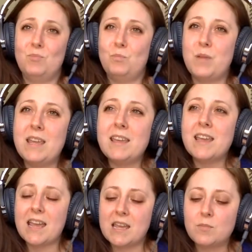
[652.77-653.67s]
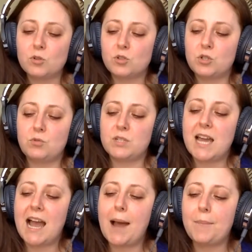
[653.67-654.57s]
being able to
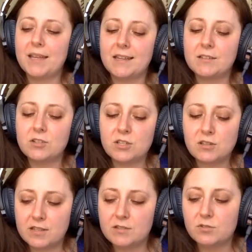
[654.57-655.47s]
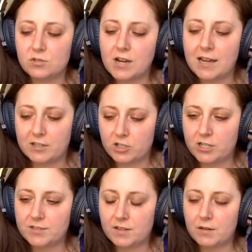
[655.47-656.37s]
tap into these
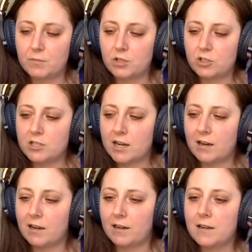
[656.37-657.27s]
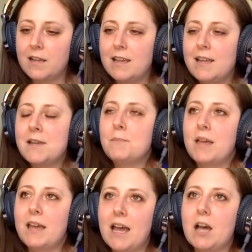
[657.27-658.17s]
strategies that I'm going to share,
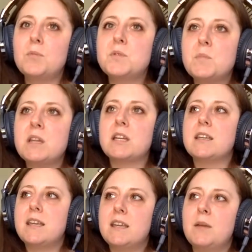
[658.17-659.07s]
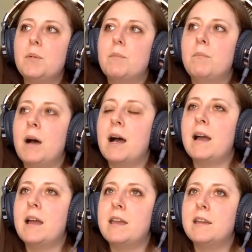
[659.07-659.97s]
it helps me to keep
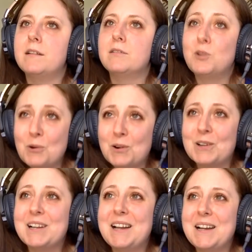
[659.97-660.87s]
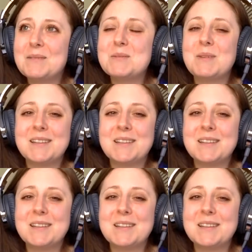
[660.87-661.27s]
my cool. It helps me